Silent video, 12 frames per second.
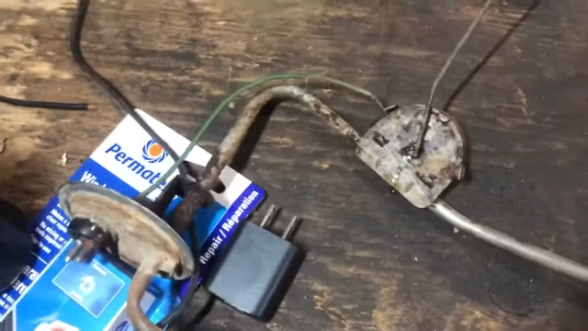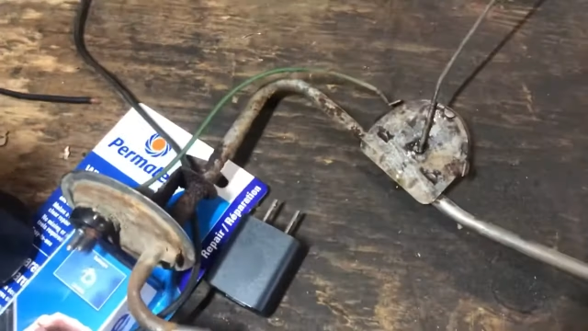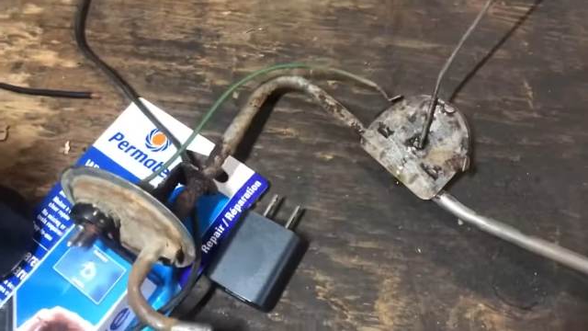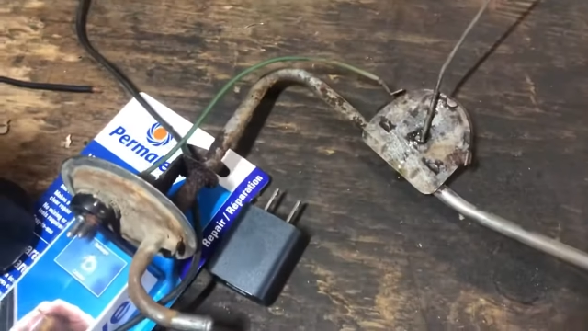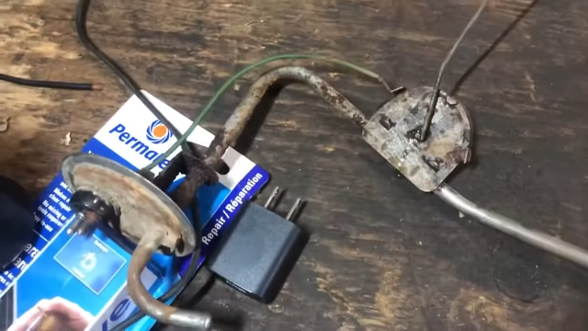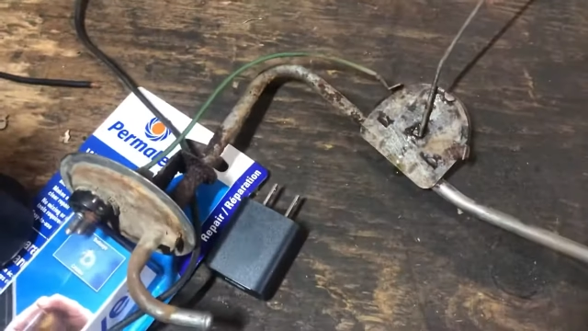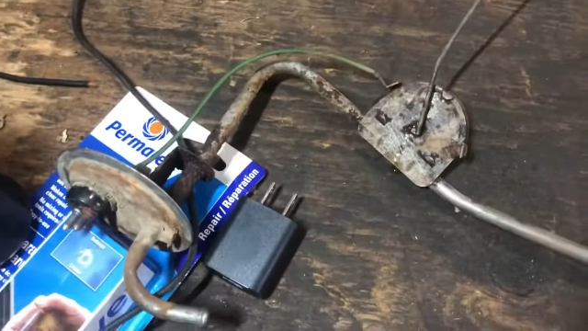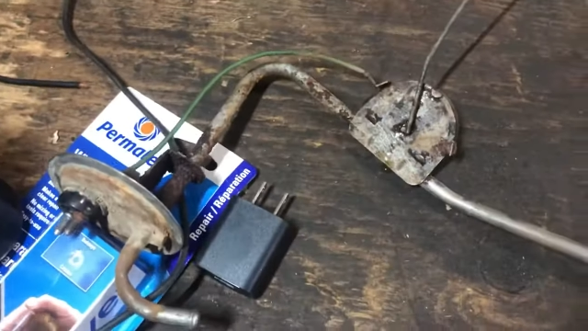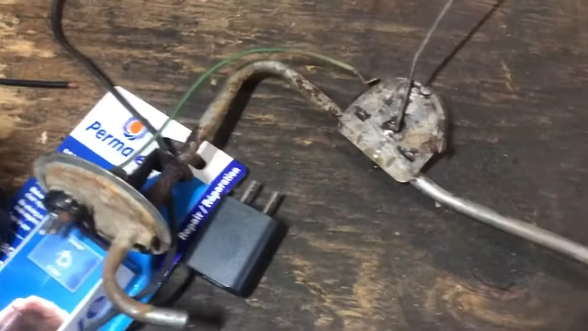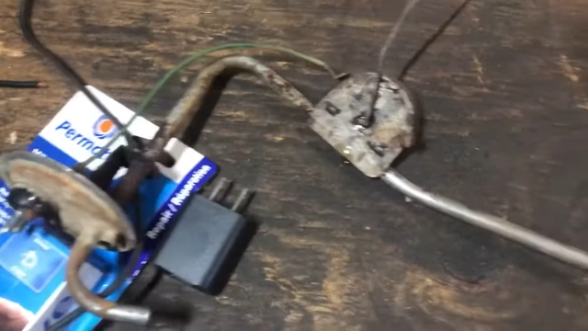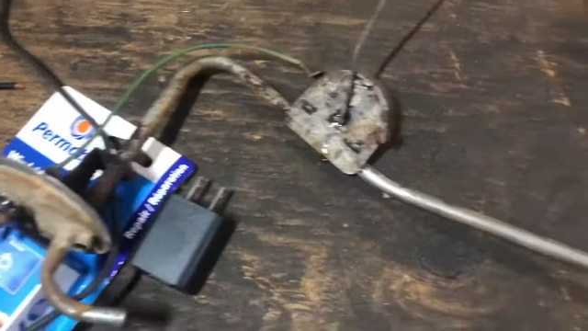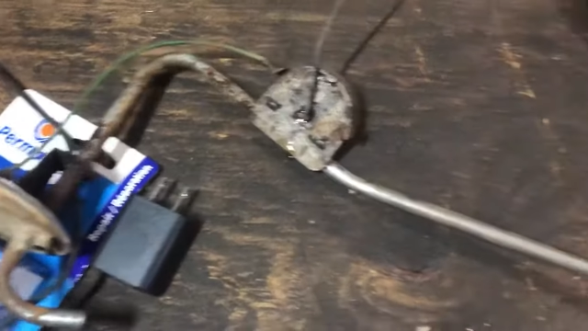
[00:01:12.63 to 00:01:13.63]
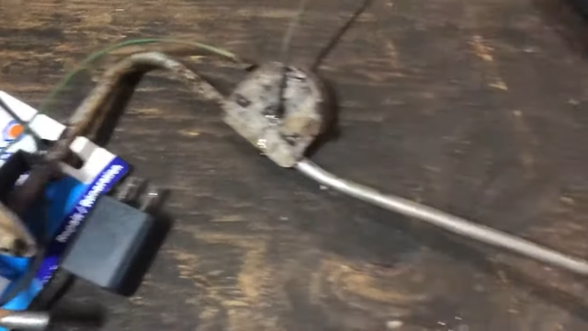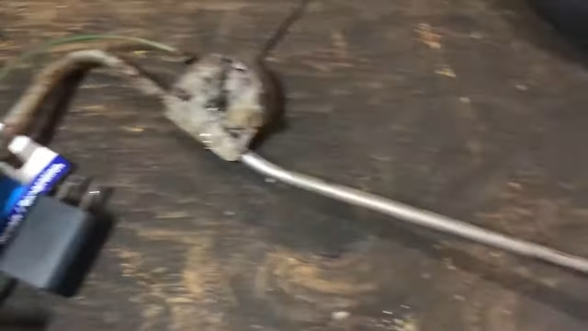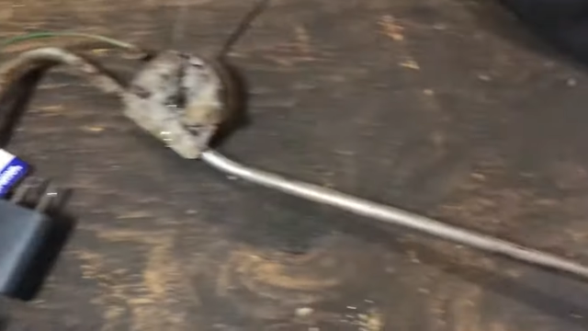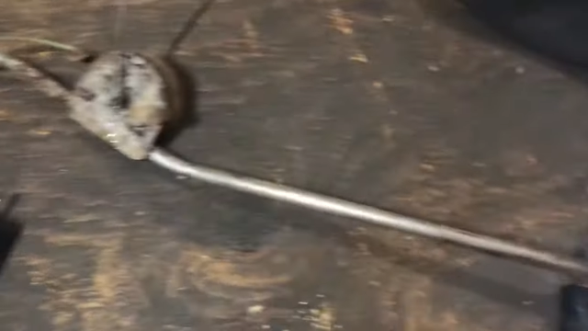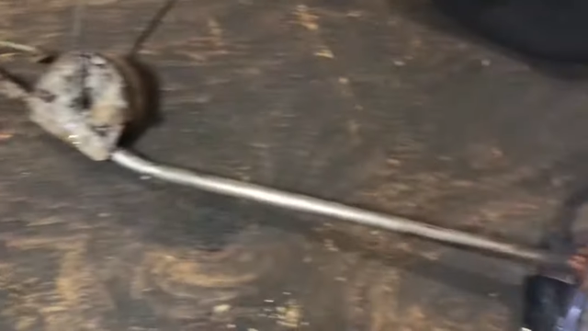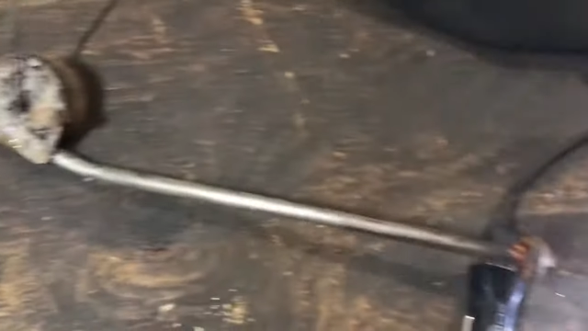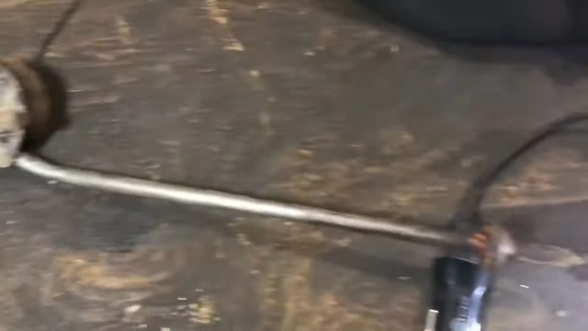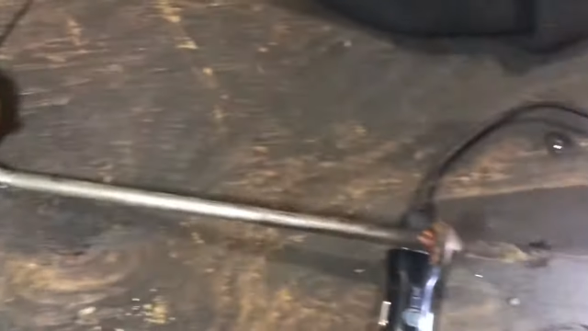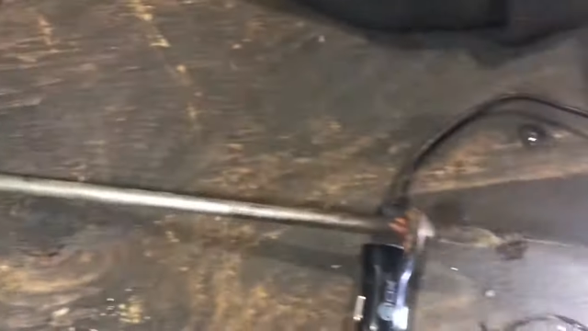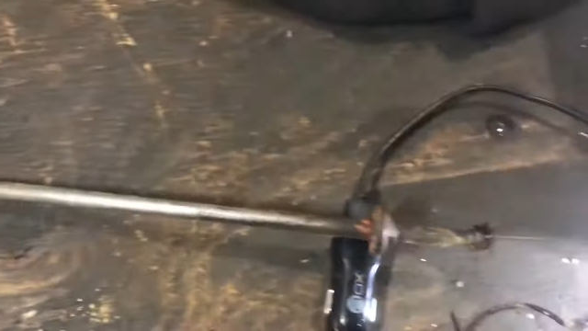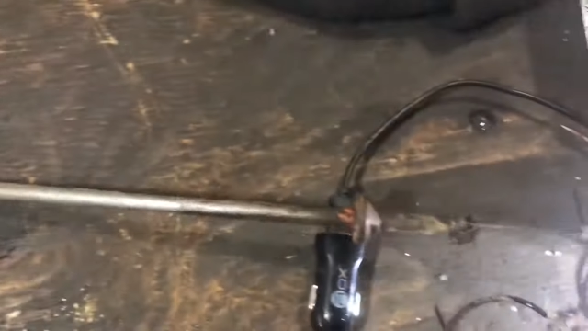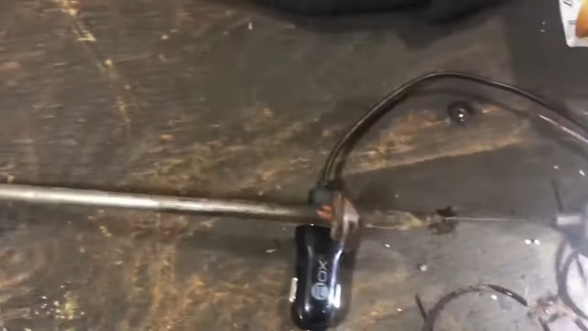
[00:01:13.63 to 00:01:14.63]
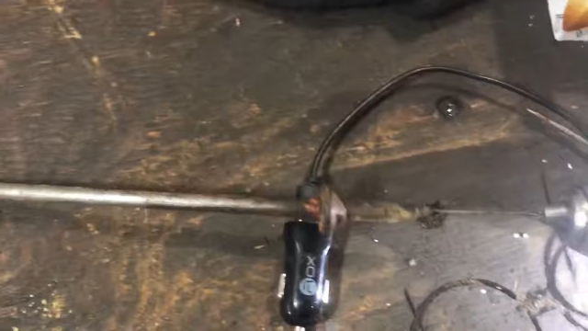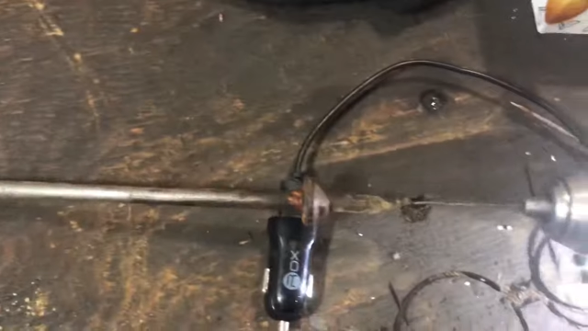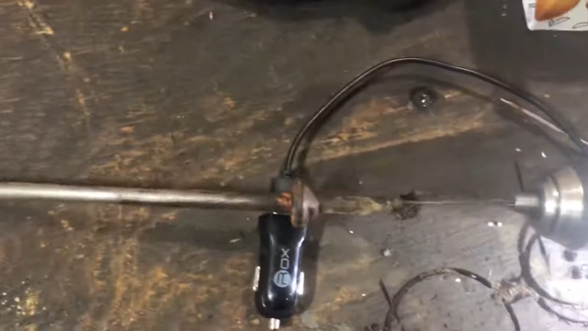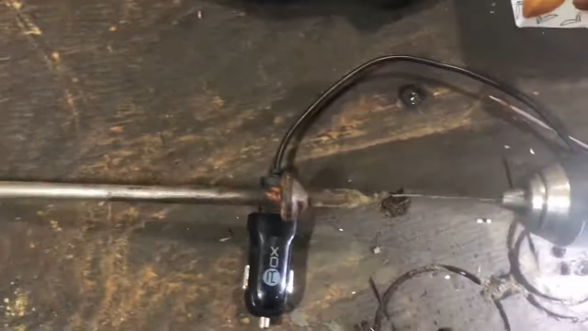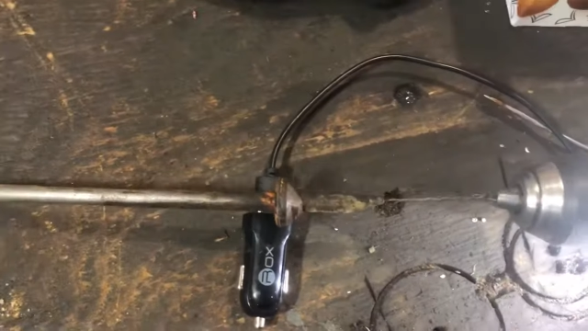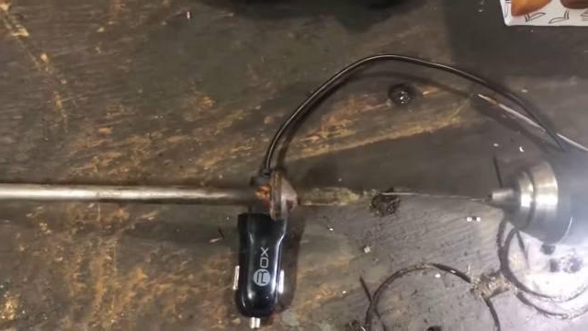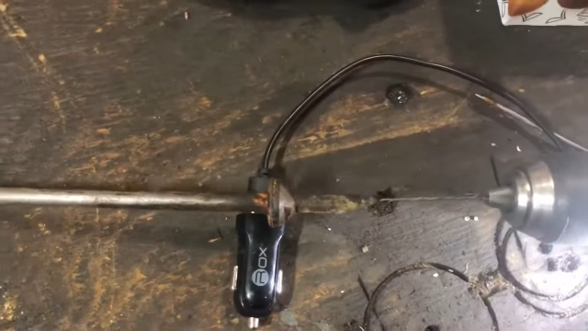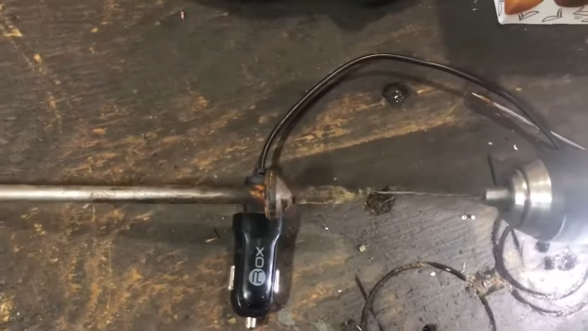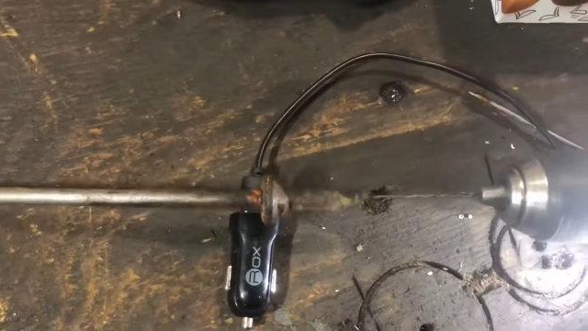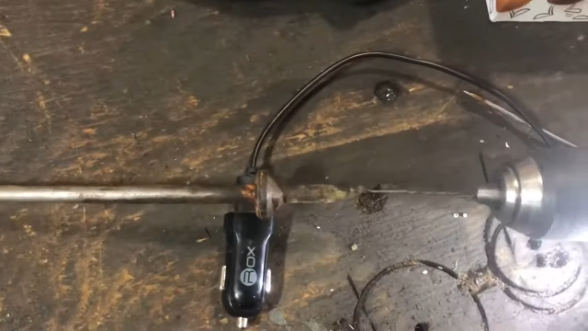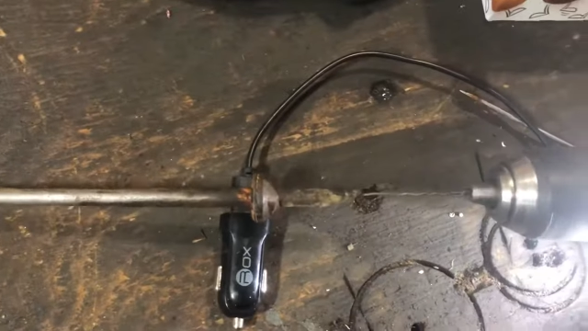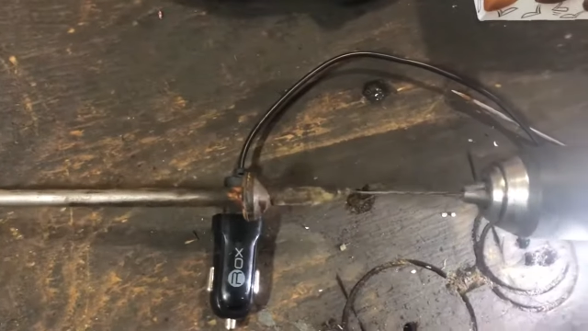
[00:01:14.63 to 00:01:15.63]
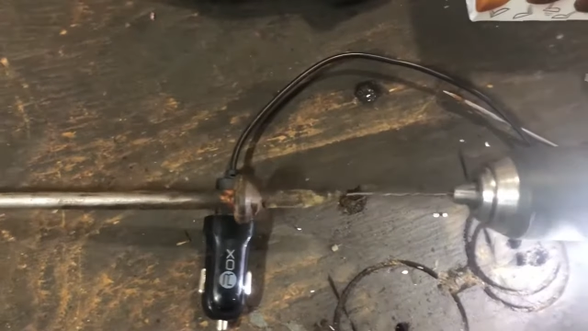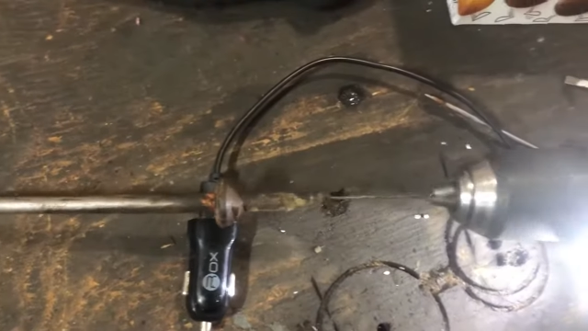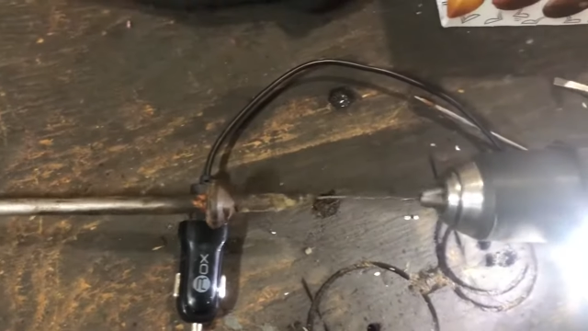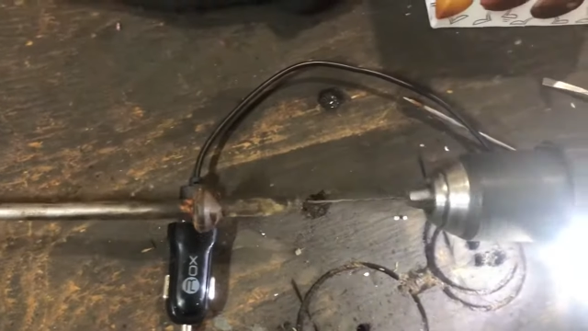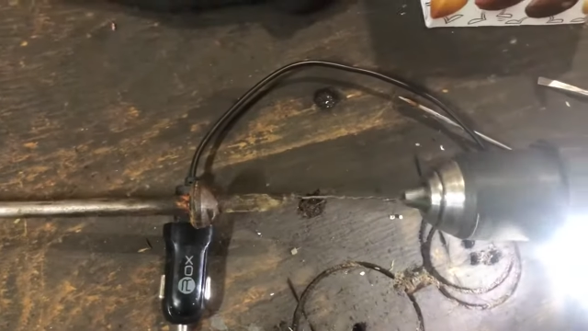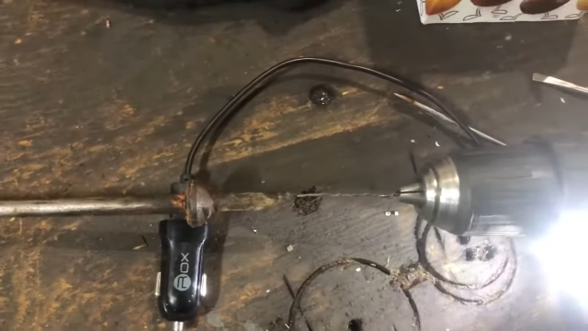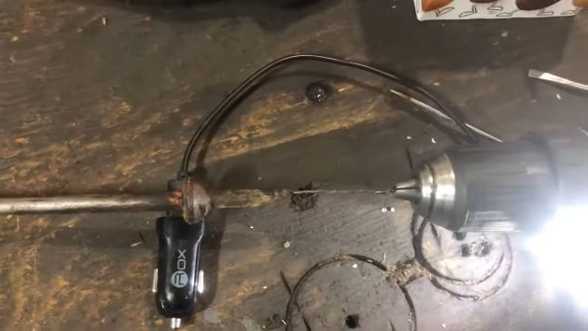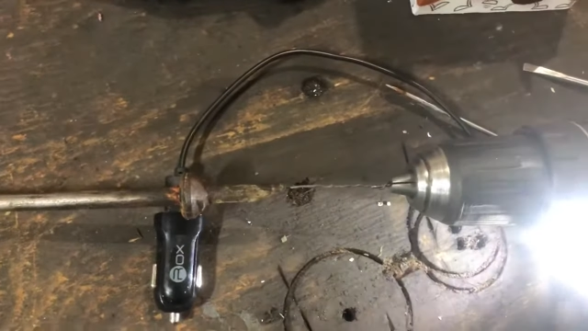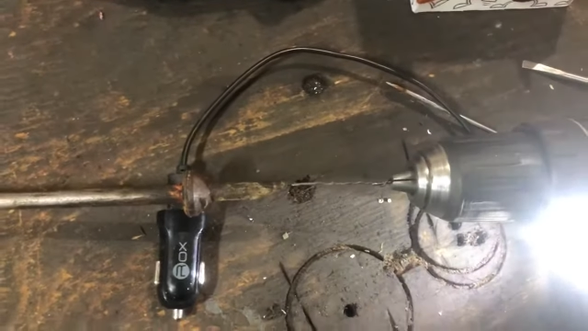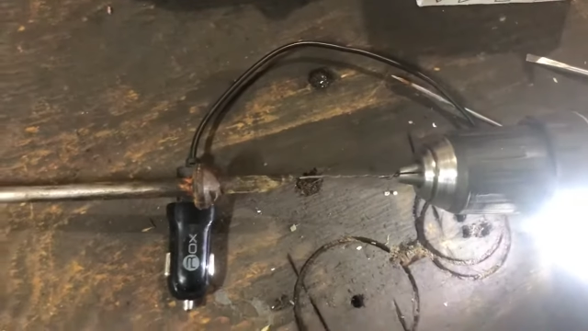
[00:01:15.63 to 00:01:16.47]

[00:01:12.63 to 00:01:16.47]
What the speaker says: (no speaker visible)